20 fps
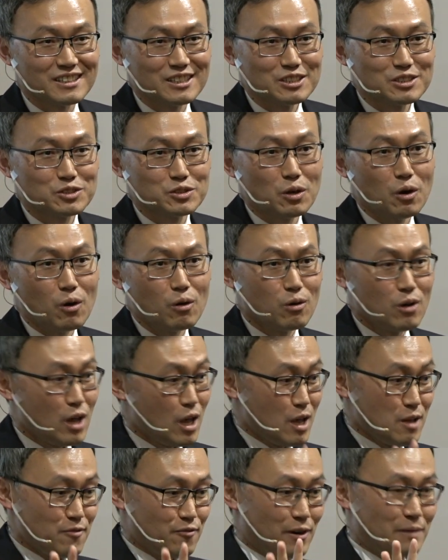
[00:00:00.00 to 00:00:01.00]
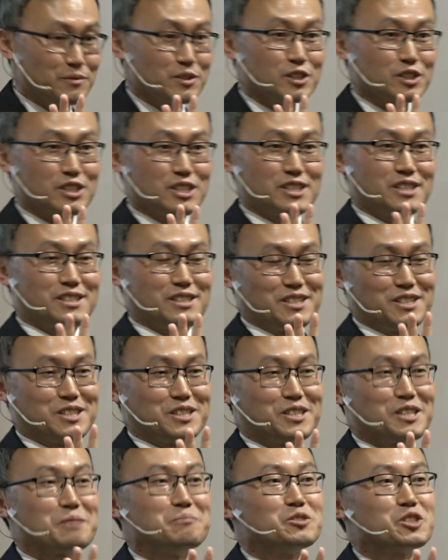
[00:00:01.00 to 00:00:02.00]
So from the
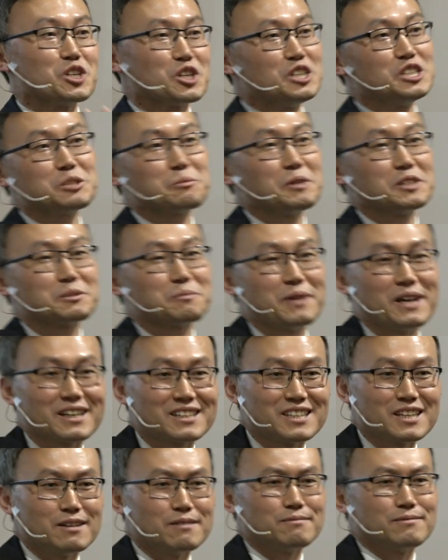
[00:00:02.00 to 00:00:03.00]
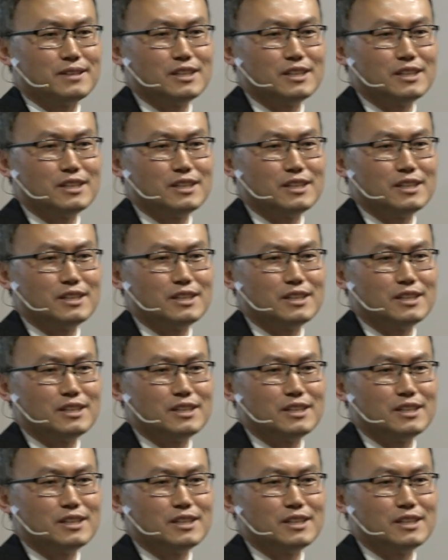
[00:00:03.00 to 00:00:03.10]
Kim Jong-un's perspective,